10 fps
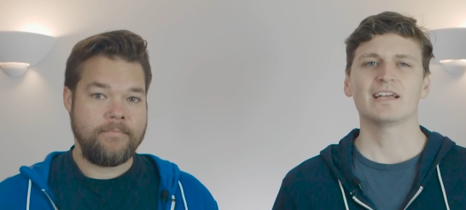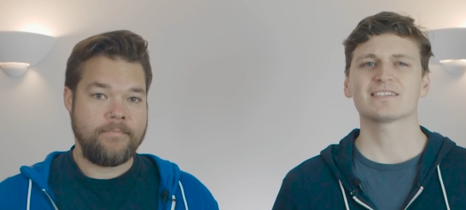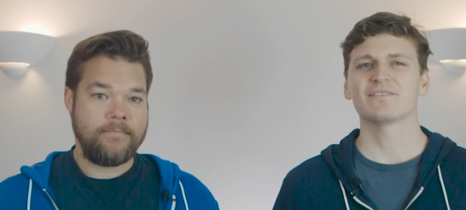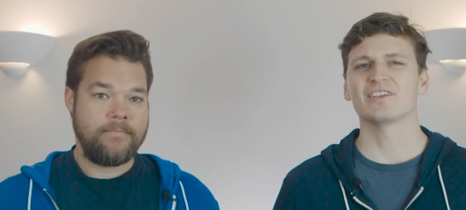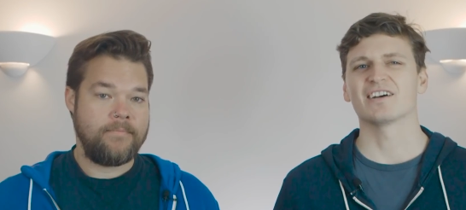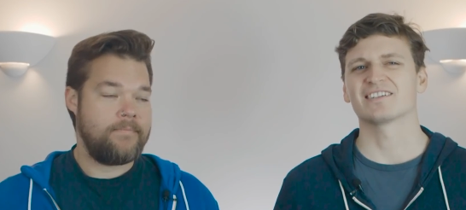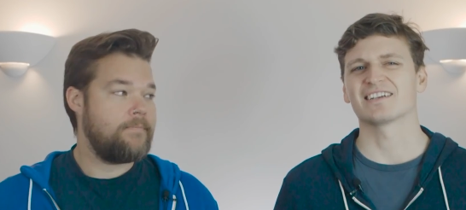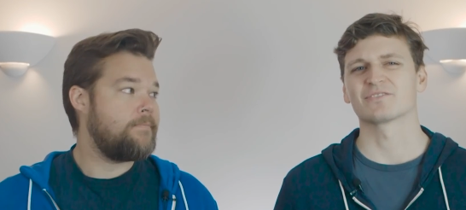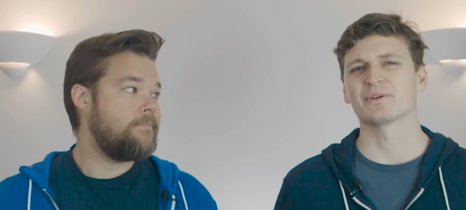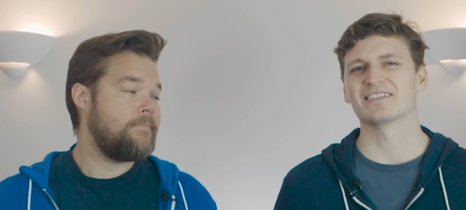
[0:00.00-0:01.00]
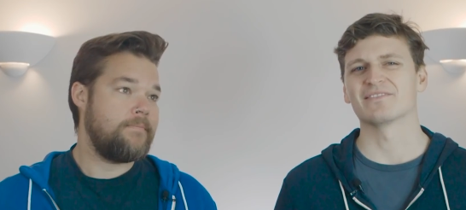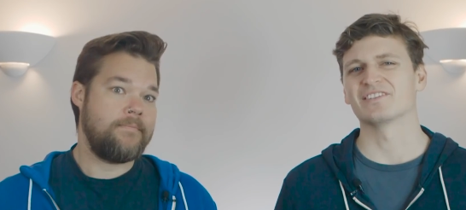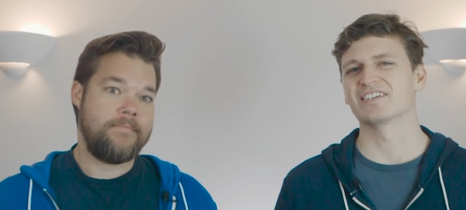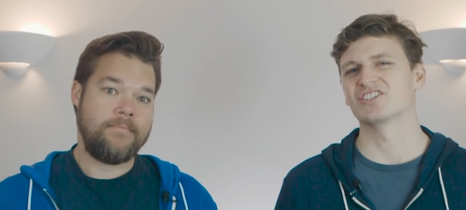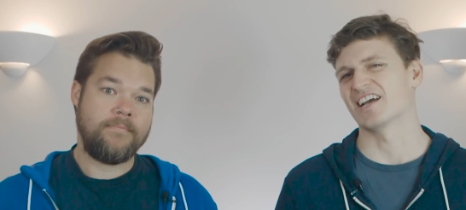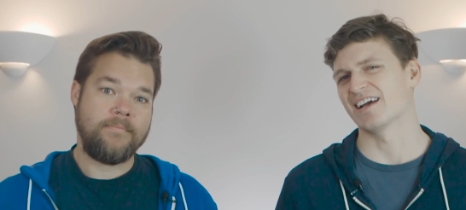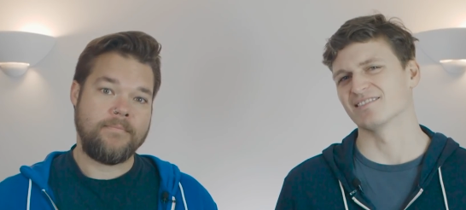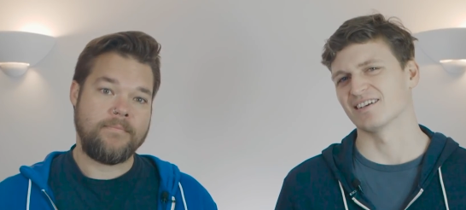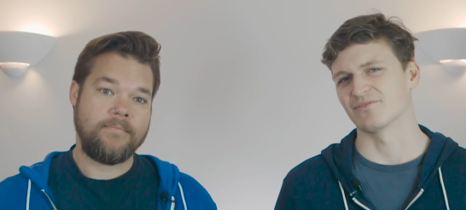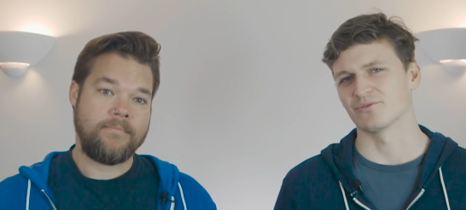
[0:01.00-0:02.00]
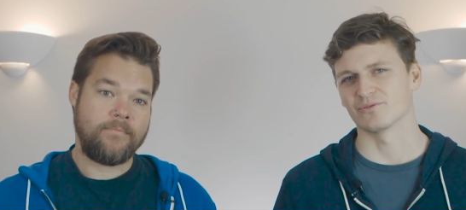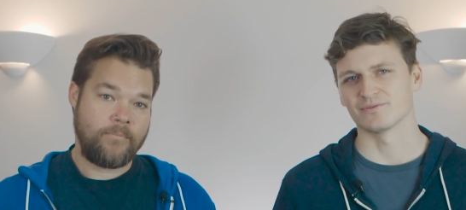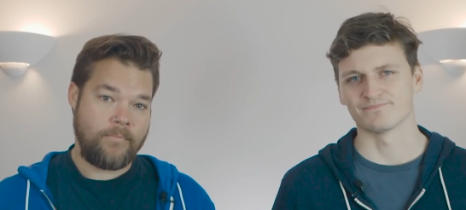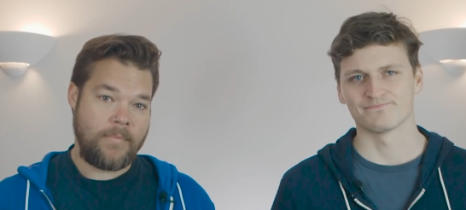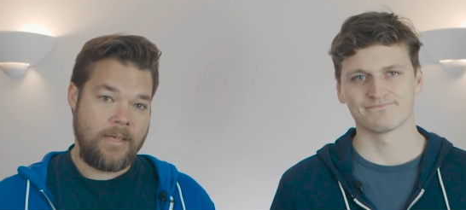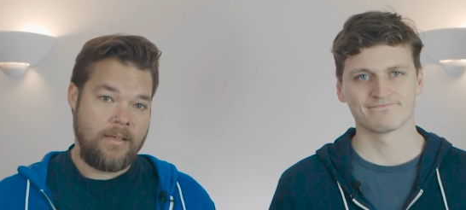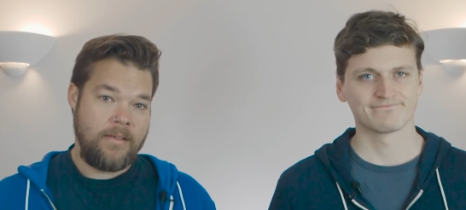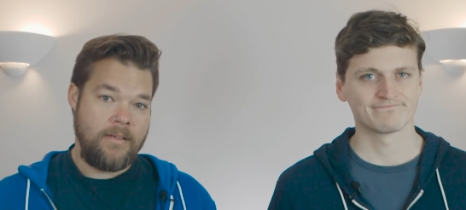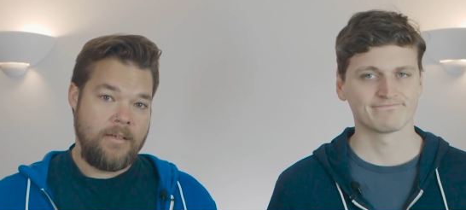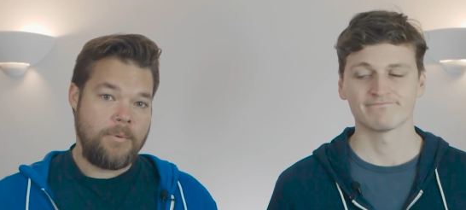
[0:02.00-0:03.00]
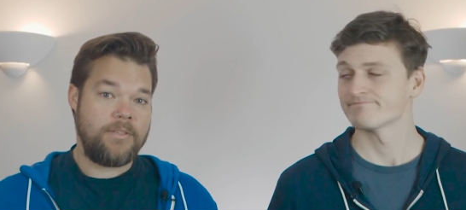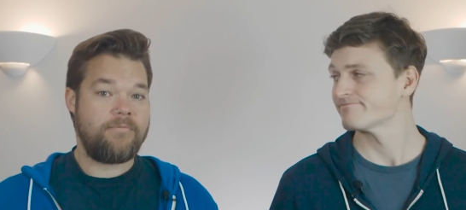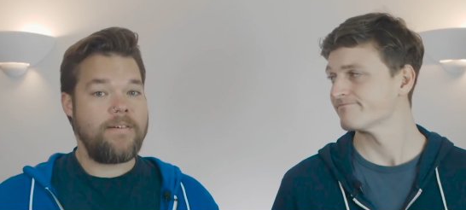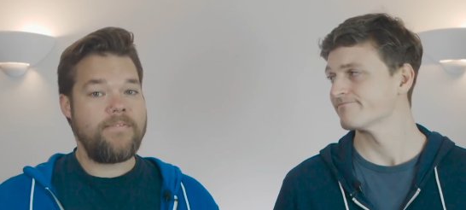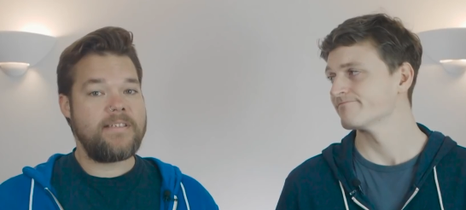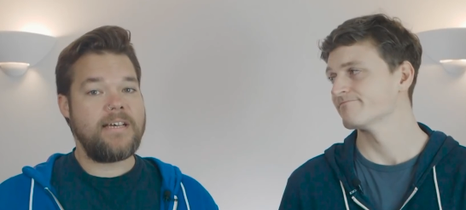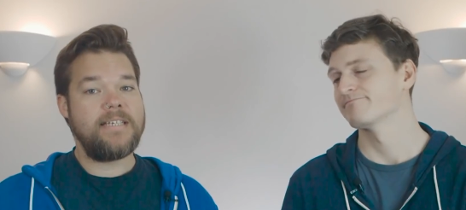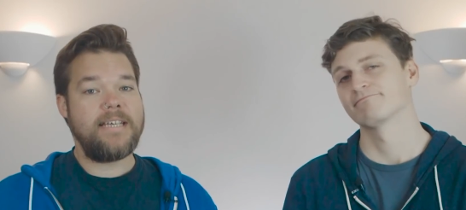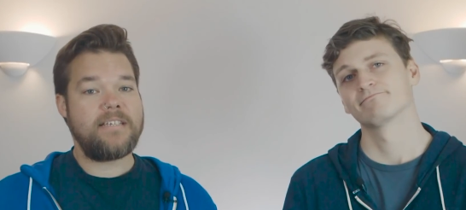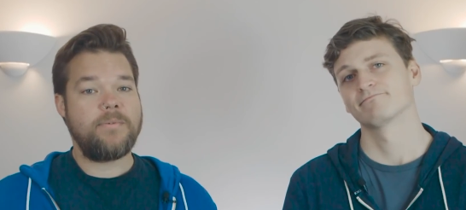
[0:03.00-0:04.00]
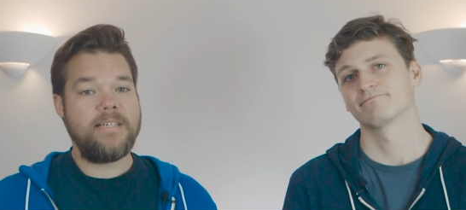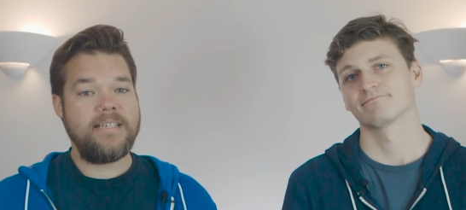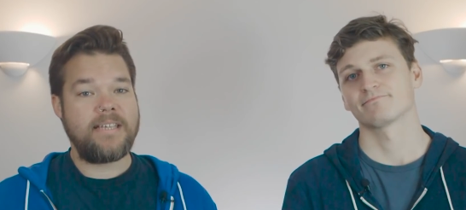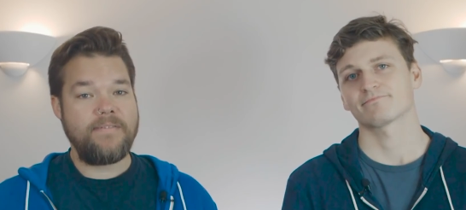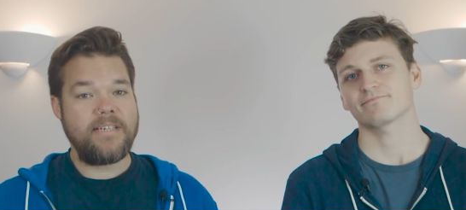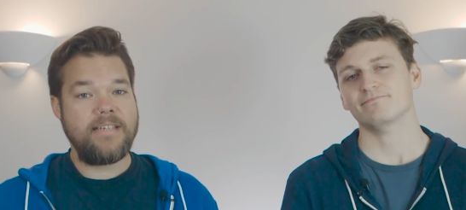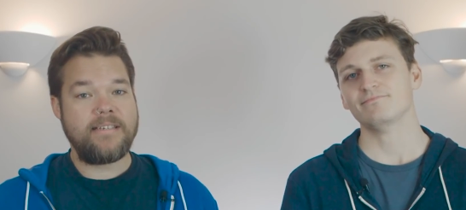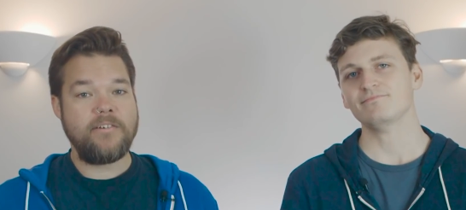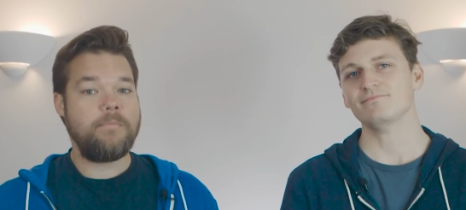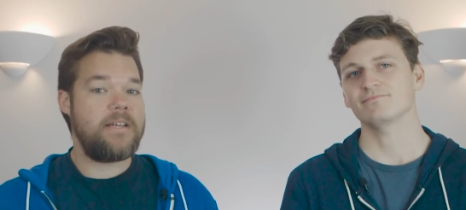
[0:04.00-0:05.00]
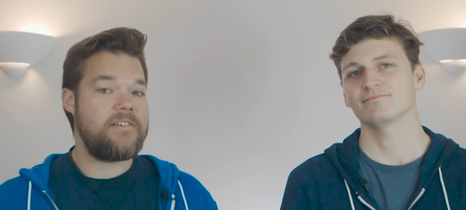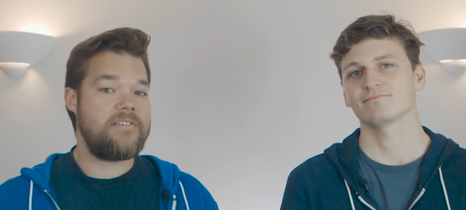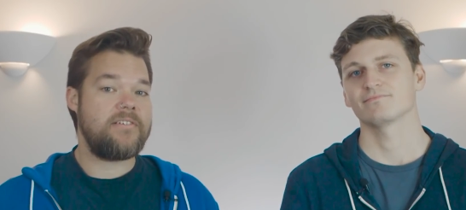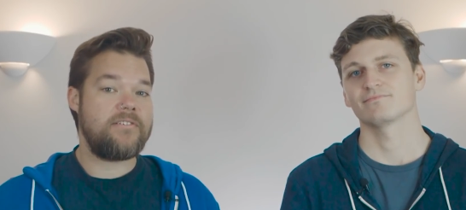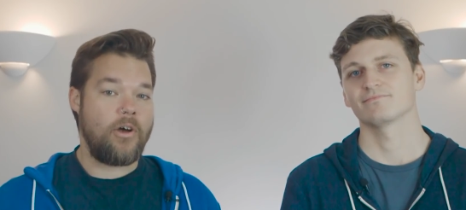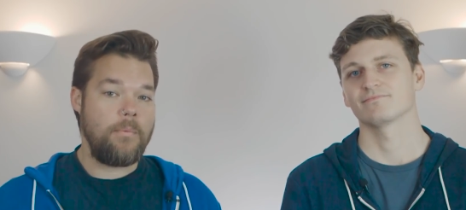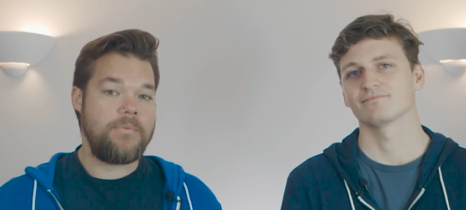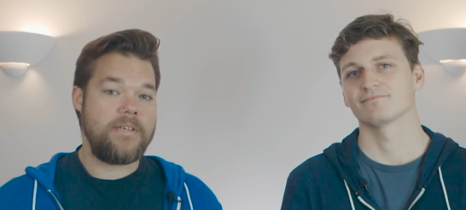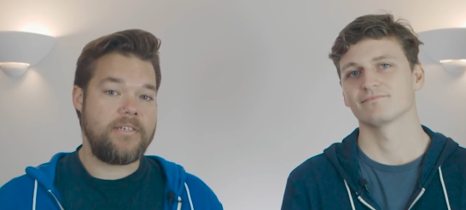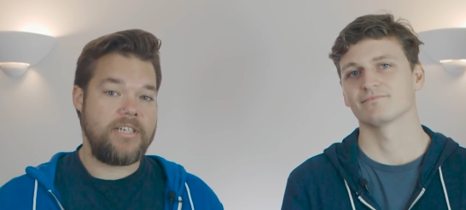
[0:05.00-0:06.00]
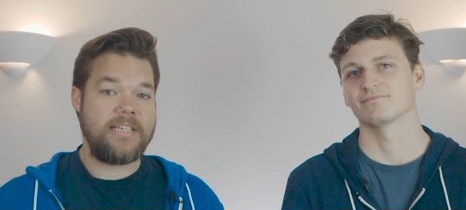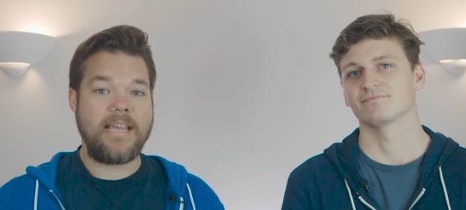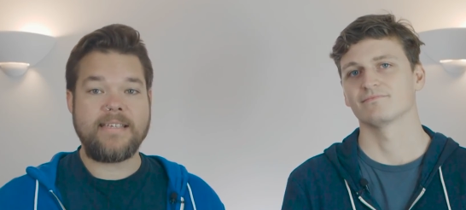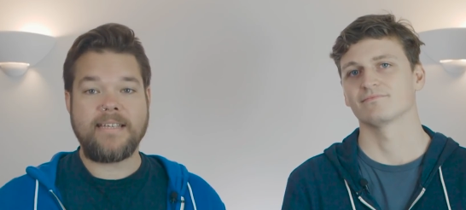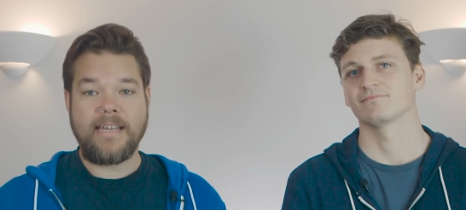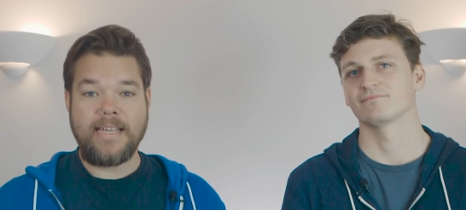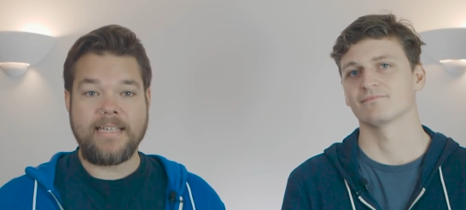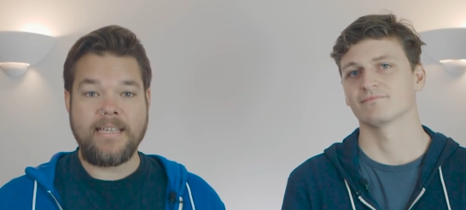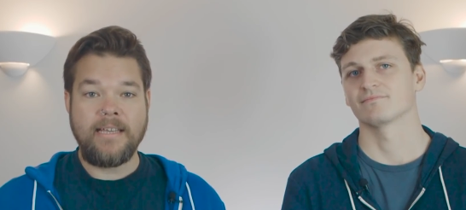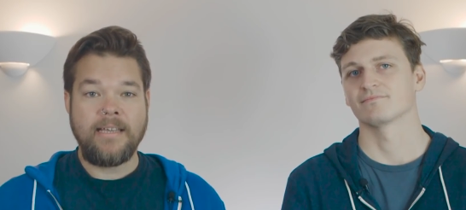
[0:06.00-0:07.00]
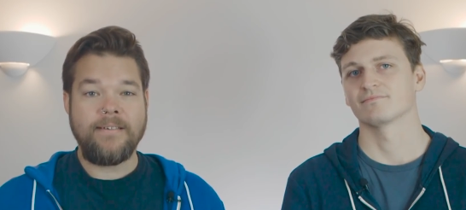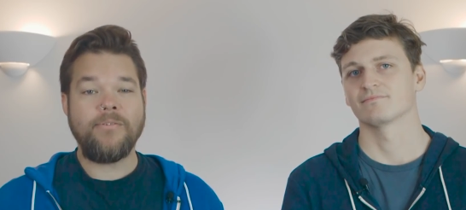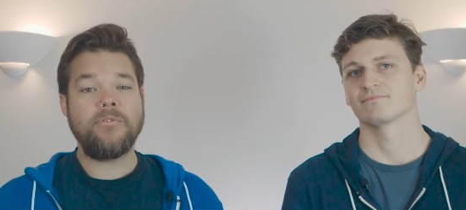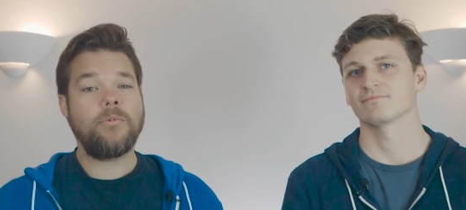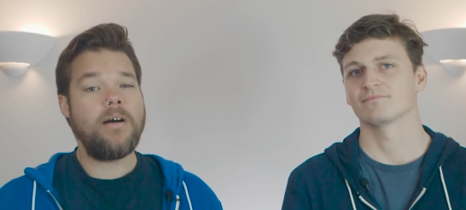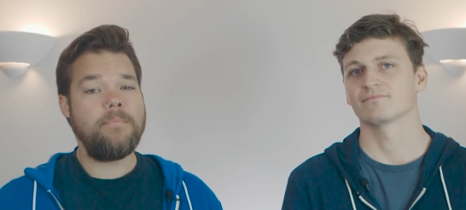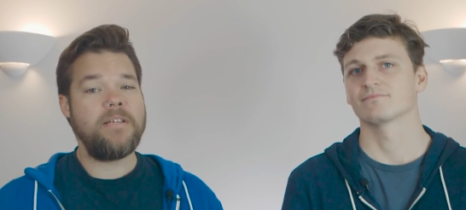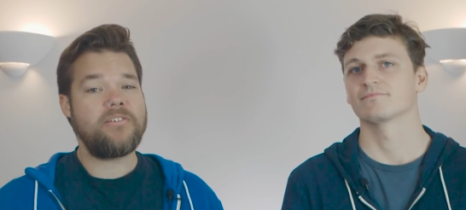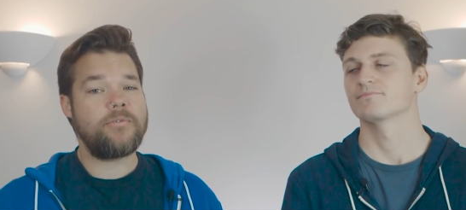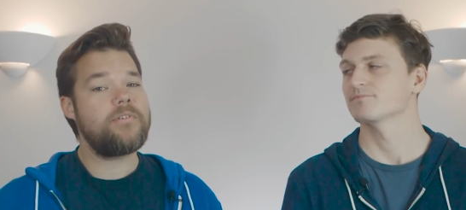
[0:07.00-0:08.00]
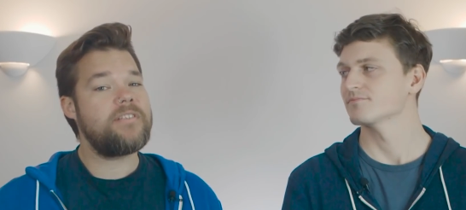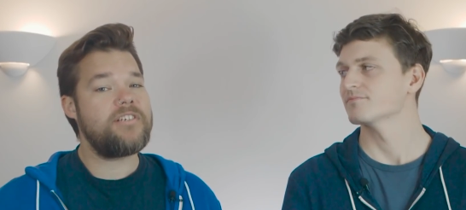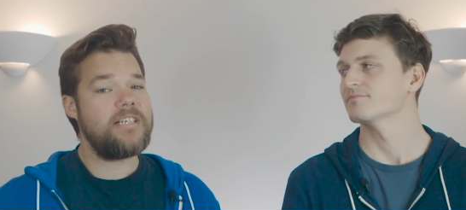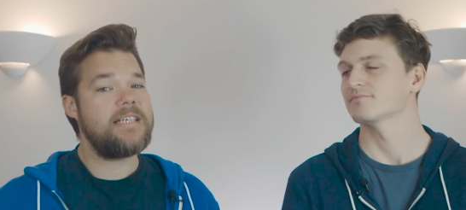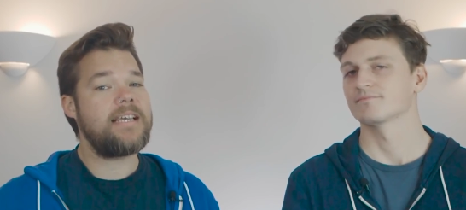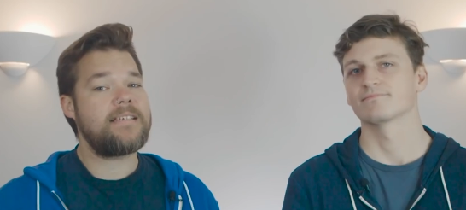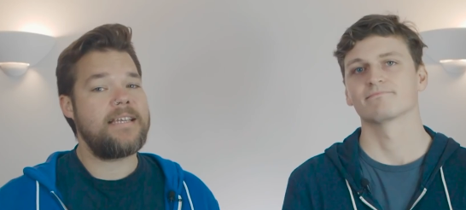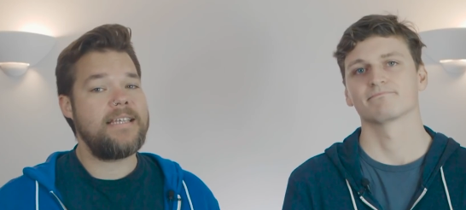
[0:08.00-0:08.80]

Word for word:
Speaker 1: had to give the RTX 2070 a chance after all.
Speaker 2: While the reference RTX 2070 still manages to top the GTX 1080, it falls quite a bit short of the GTX